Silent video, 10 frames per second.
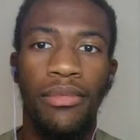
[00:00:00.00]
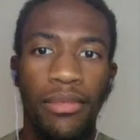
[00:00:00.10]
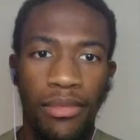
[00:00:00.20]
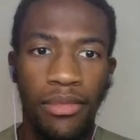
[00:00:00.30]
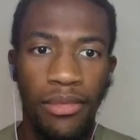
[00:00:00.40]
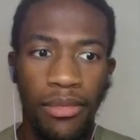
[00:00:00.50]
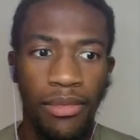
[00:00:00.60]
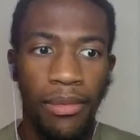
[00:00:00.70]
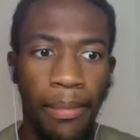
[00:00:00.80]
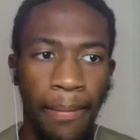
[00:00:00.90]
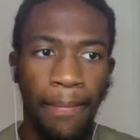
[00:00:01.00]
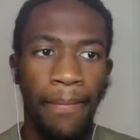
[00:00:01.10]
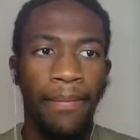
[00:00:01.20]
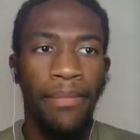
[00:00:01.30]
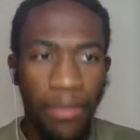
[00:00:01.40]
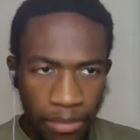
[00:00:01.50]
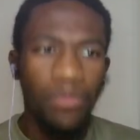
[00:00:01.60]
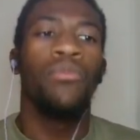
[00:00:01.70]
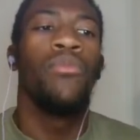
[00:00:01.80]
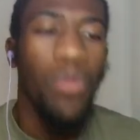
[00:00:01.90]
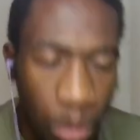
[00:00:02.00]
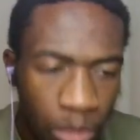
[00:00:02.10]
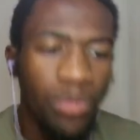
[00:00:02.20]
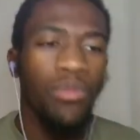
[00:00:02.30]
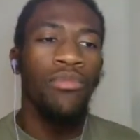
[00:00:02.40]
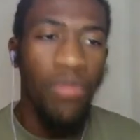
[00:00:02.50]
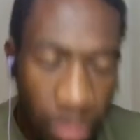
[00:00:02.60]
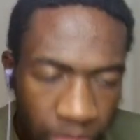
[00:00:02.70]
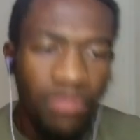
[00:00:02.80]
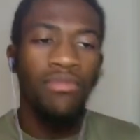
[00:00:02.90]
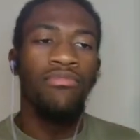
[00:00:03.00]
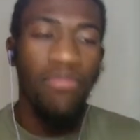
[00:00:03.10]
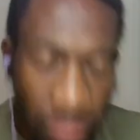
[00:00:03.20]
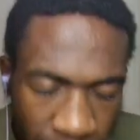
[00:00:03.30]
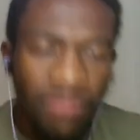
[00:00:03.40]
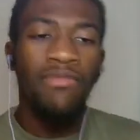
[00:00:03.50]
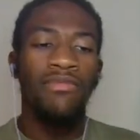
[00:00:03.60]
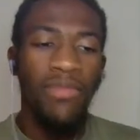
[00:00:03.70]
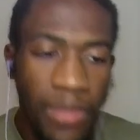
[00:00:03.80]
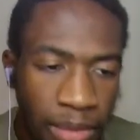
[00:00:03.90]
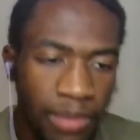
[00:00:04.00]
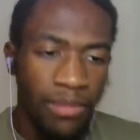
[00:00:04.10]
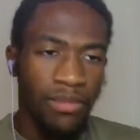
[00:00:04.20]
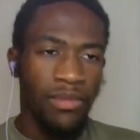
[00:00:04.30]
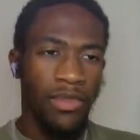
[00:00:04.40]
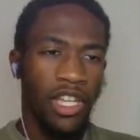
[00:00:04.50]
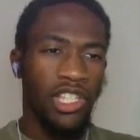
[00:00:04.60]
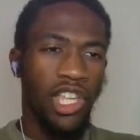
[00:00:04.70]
as well as the abilities and strategies that exemplify them. We'll begin with their